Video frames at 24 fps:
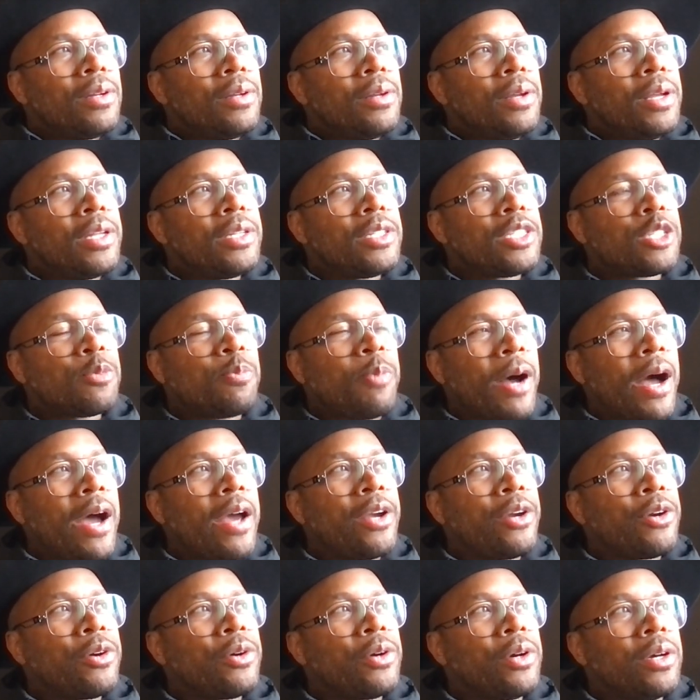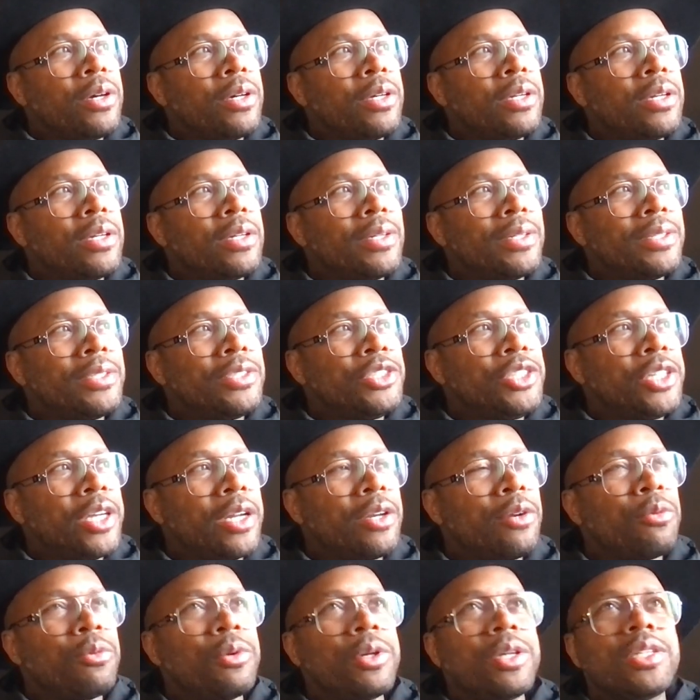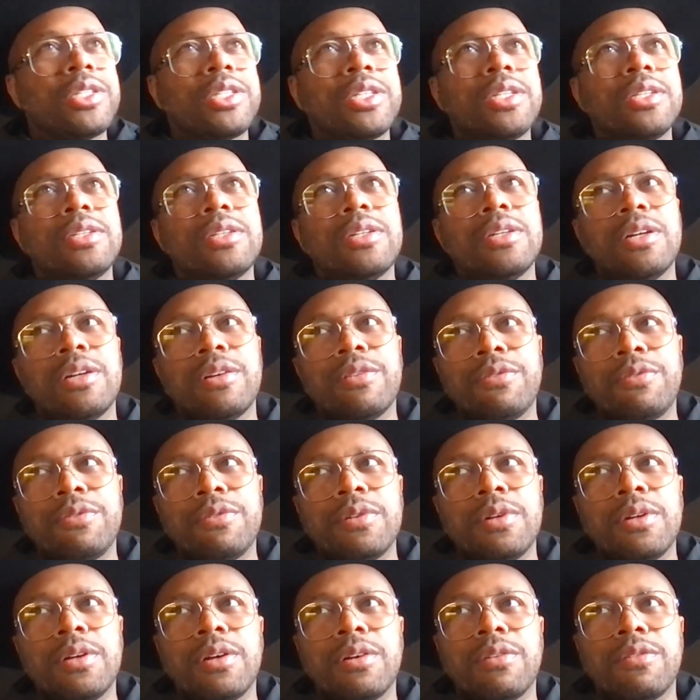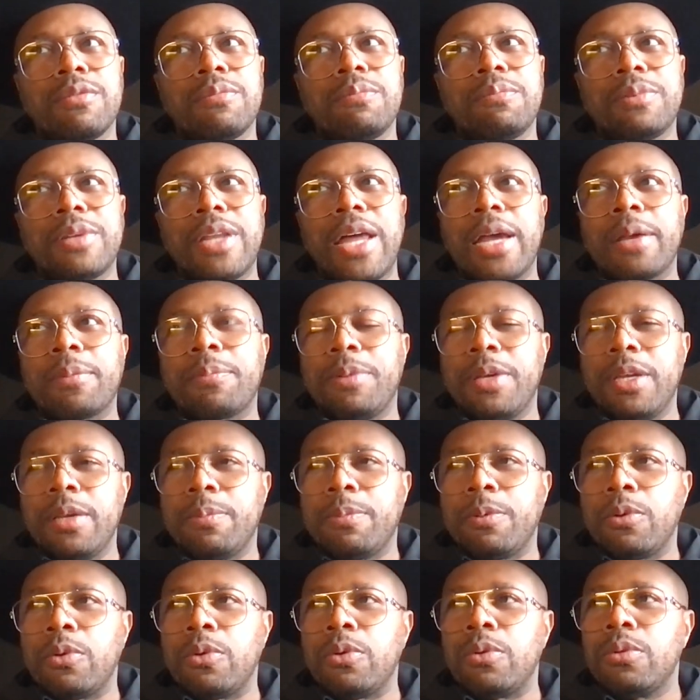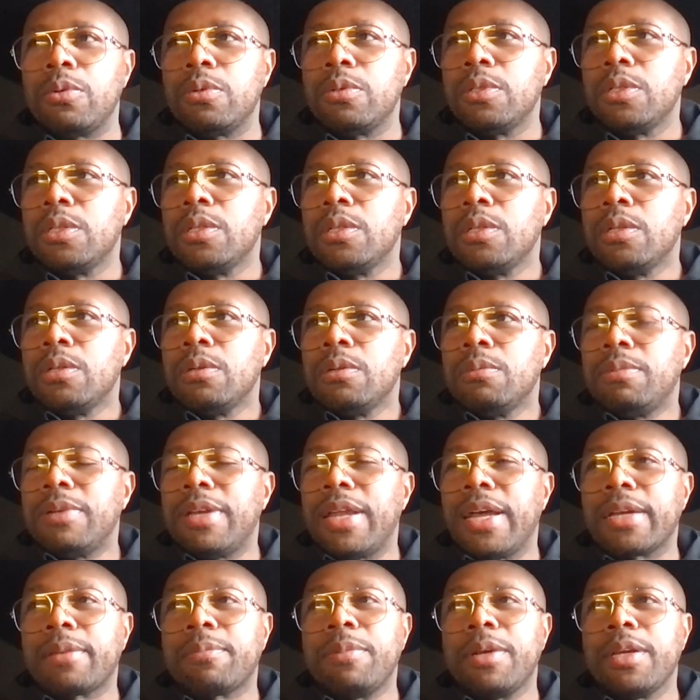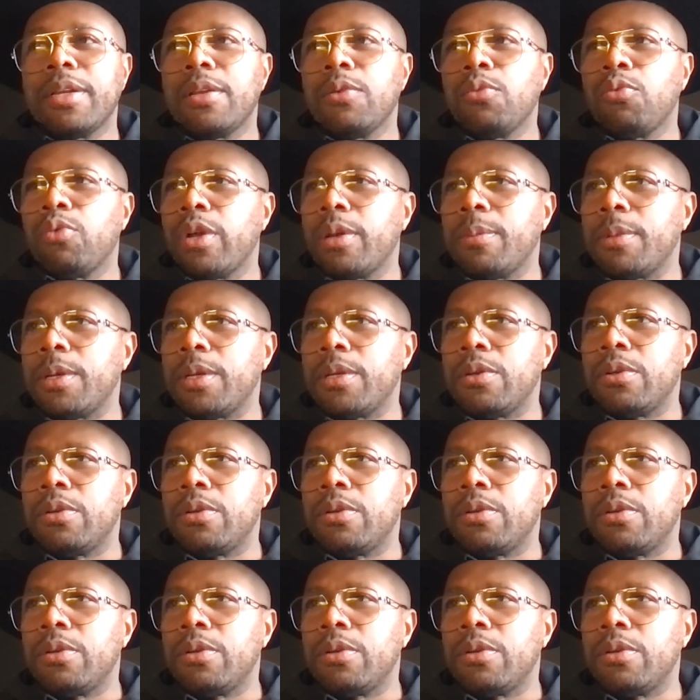inspire a generation of Black people, Black men and women